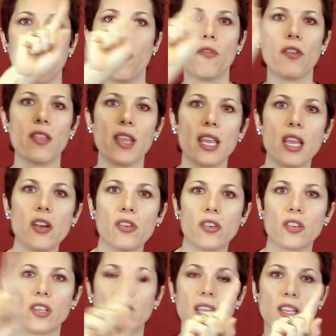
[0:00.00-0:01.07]
over the
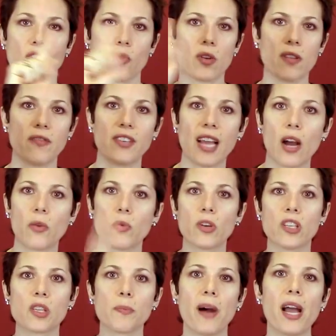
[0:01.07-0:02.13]
years this sort of
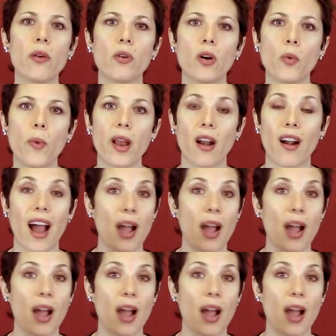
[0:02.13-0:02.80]
downward spiral where